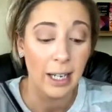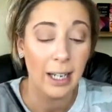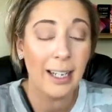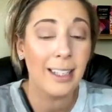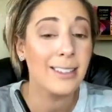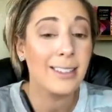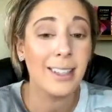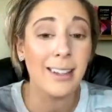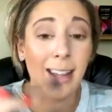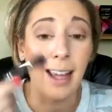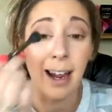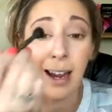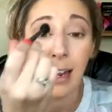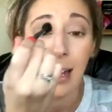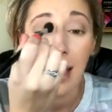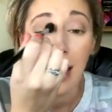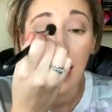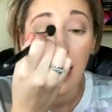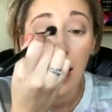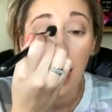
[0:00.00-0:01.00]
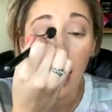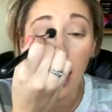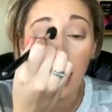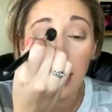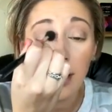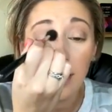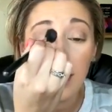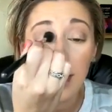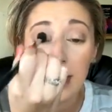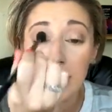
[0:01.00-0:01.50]
Here's the thing
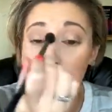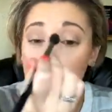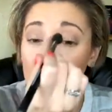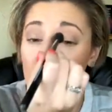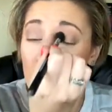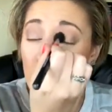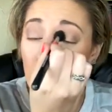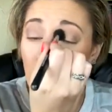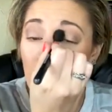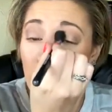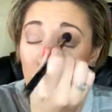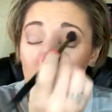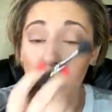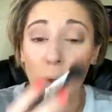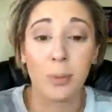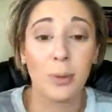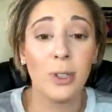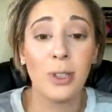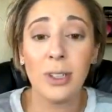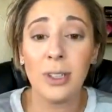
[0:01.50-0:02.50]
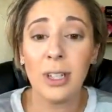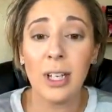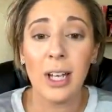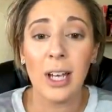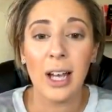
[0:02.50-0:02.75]
all of this is super affordable.